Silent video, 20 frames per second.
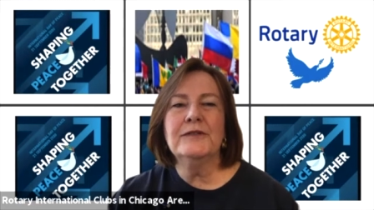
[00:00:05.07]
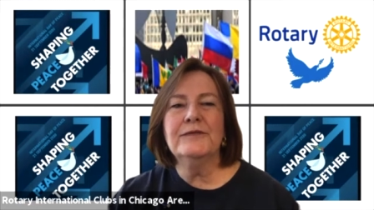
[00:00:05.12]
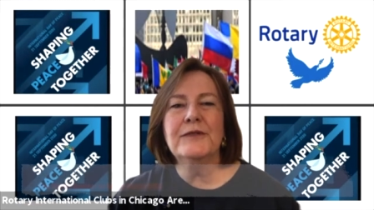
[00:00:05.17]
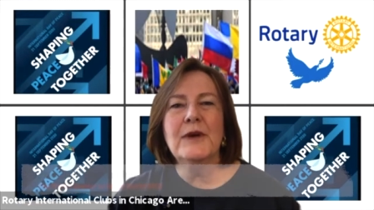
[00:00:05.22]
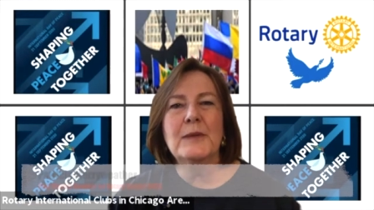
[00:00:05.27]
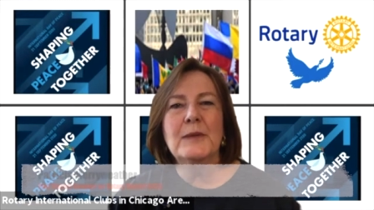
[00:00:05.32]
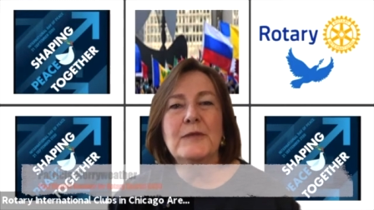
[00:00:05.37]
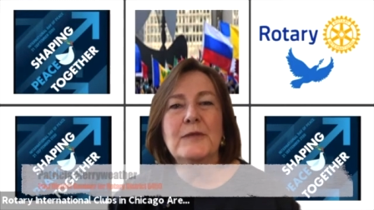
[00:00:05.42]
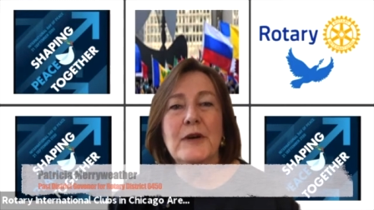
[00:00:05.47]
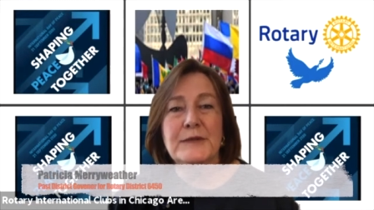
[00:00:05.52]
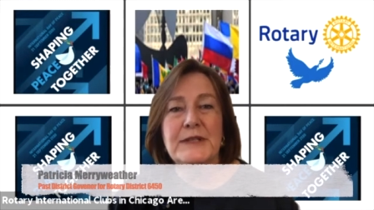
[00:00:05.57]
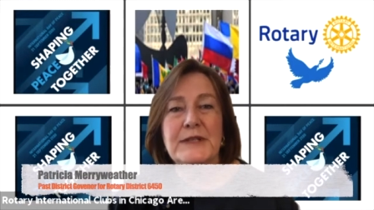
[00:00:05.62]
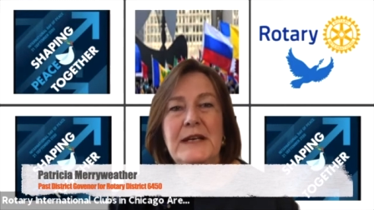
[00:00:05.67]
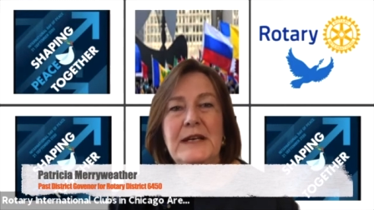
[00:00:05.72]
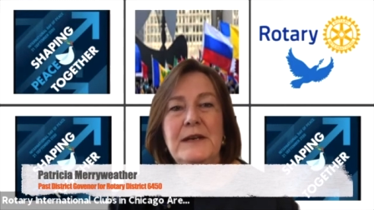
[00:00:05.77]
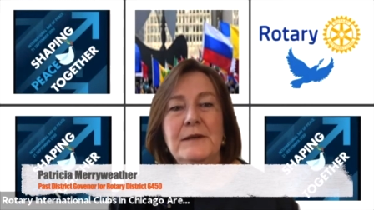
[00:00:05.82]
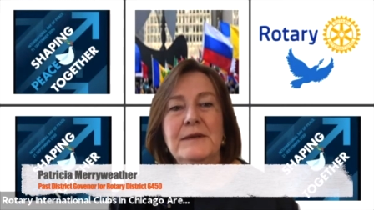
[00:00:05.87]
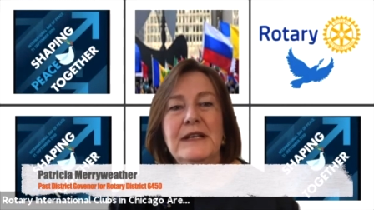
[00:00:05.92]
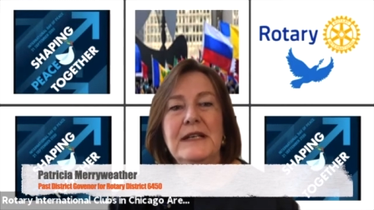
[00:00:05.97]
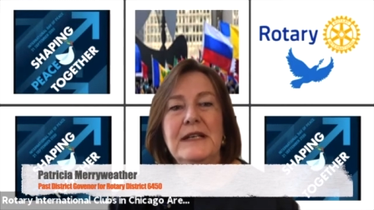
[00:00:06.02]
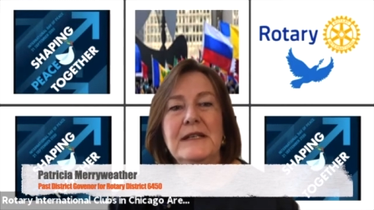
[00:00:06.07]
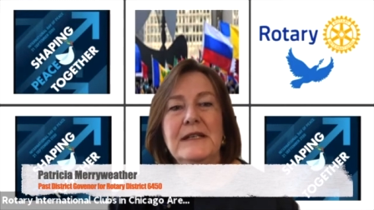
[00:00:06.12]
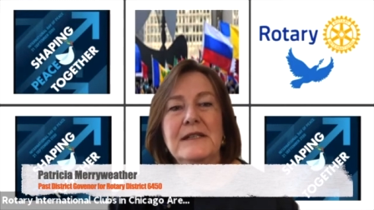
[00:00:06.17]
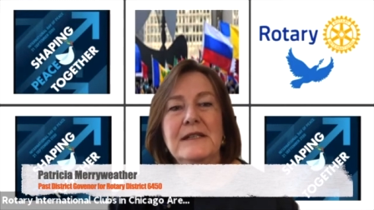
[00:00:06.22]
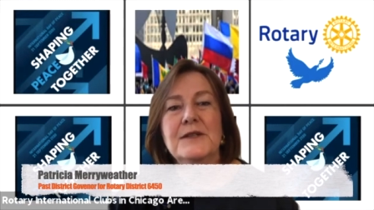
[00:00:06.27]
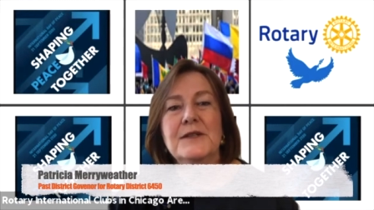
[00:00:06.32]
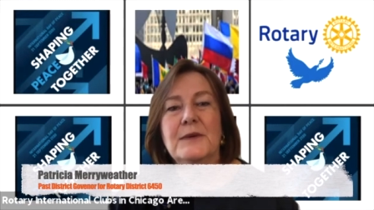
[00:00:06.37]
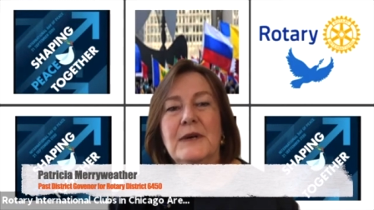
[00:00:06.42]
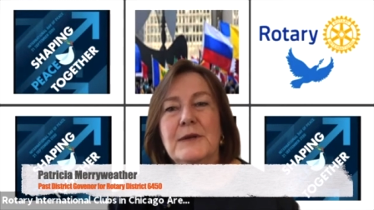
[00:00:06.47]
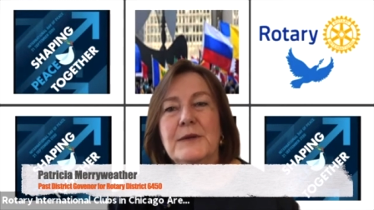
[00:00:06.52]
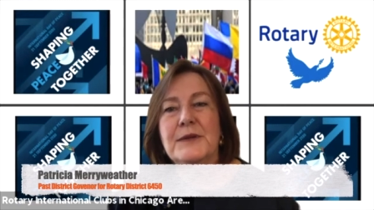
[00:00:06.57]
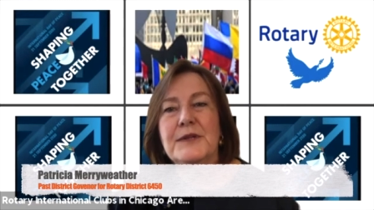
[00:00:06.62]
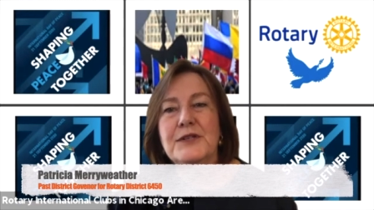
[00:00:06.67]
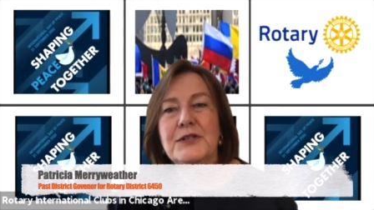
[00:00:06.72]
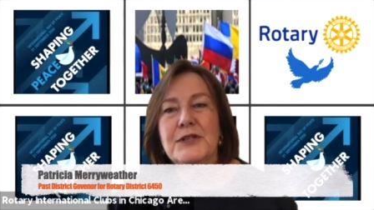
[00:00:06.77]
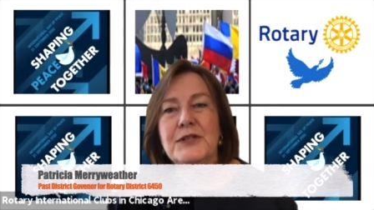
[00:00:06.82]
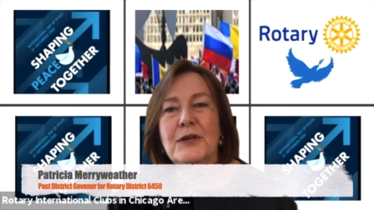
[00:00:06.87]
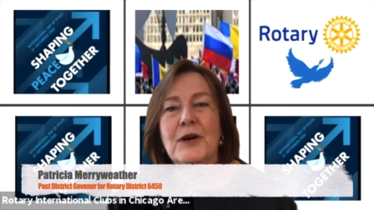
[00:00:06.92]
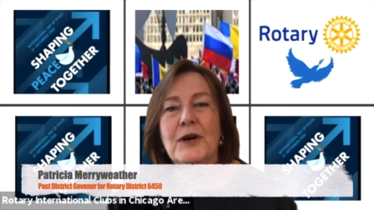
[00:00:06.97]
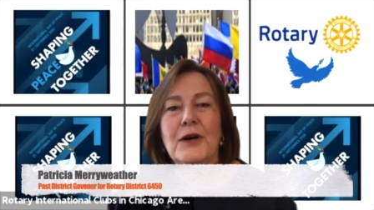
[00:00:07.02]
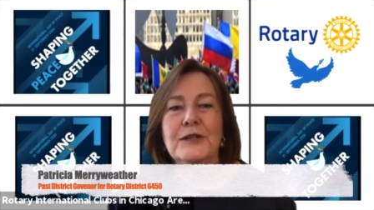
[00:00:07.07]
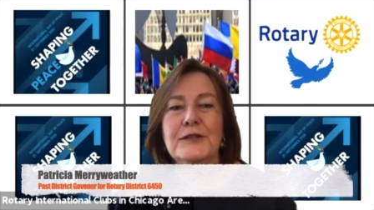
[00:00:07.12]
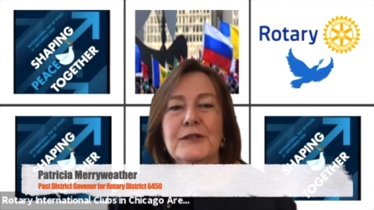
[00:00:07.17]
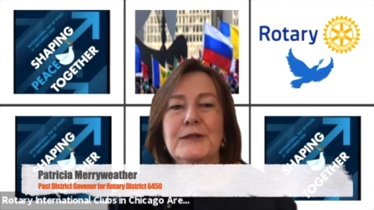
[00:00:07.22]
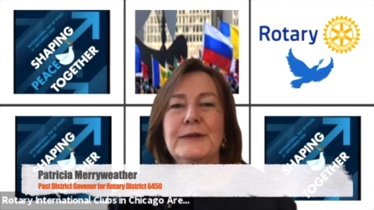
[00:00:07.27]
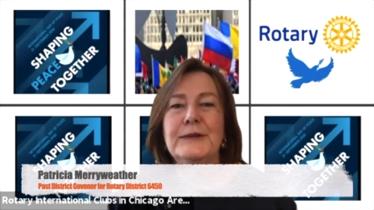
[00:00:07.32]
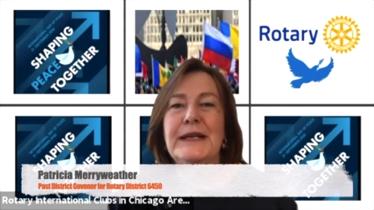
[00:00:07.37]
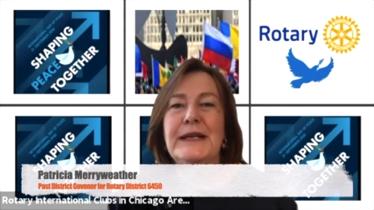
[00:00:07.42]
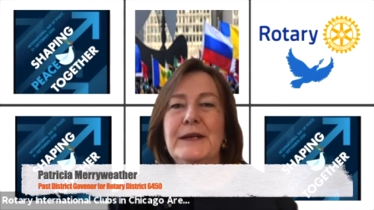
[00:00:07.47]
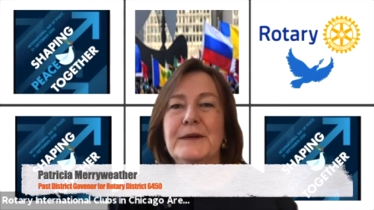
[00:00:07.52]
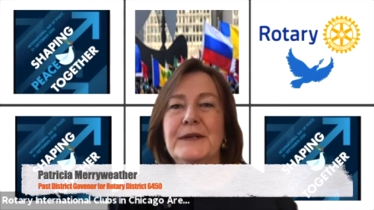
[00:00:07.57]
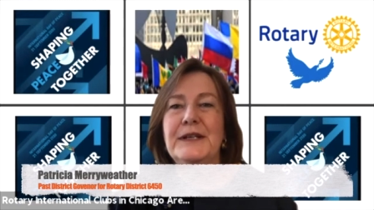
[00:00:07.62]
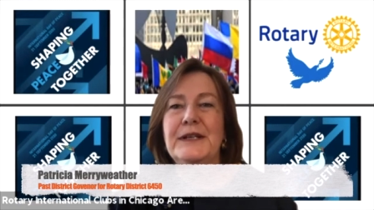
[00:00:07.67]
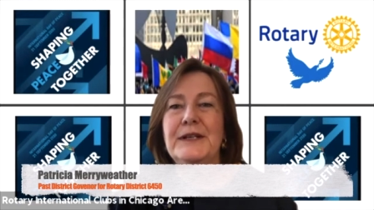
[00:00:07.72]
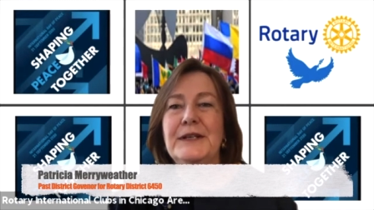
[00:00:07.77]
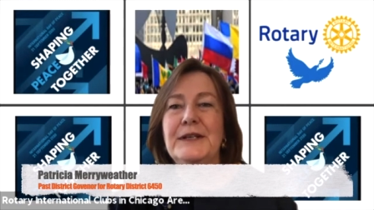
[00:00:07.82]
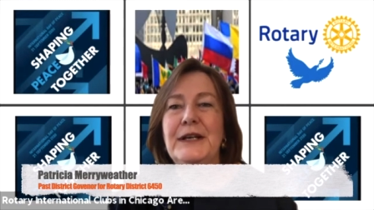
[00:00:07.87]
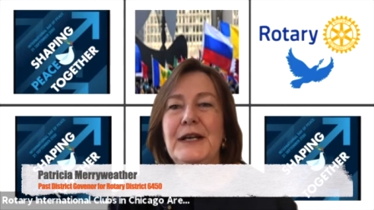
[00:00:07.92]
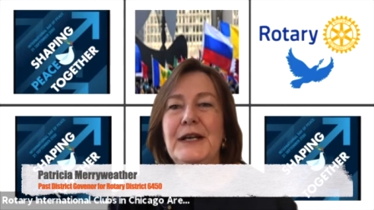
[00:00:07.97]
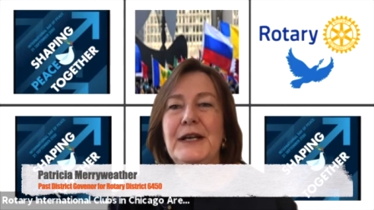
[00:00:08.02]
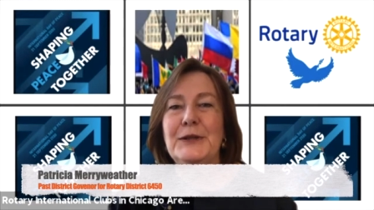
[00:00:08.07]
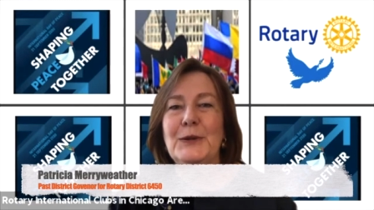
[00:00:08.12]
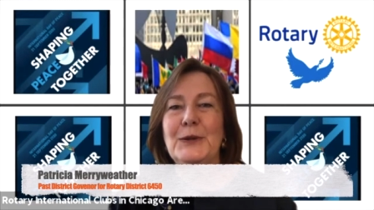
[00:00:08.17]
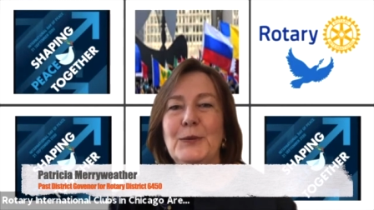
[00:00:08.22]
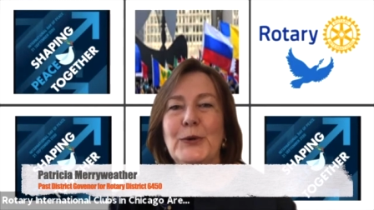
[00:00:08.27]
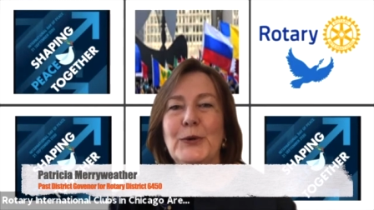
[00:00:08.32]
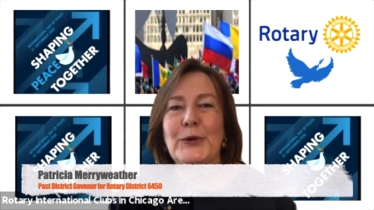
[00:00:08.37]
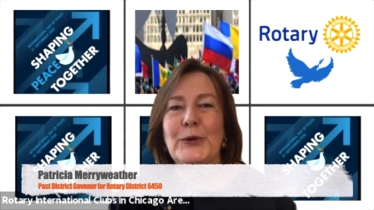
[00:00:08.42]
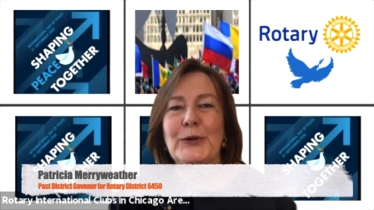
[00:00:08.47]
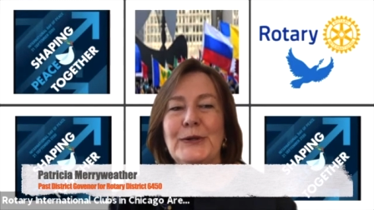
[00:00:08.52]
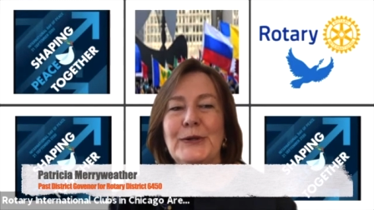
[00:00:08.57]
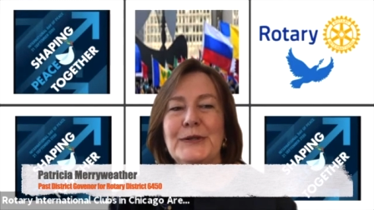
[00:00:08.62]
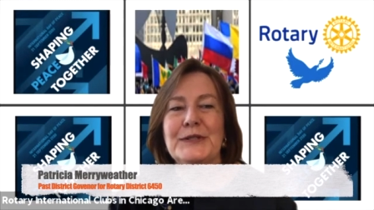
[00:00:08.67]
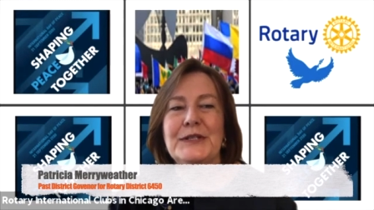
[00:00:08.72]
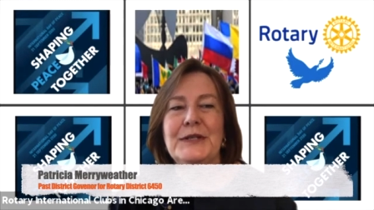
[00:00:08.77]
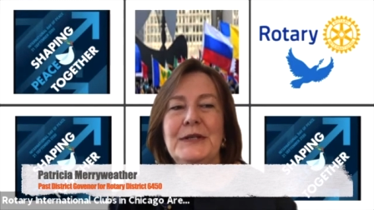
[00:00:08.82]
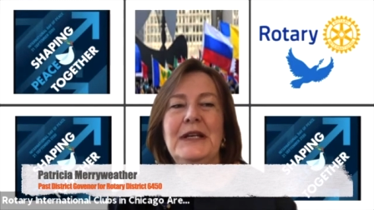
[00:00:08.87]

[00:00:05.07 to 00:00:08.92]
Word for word: from Rotarians throughout the Chicago area and the world.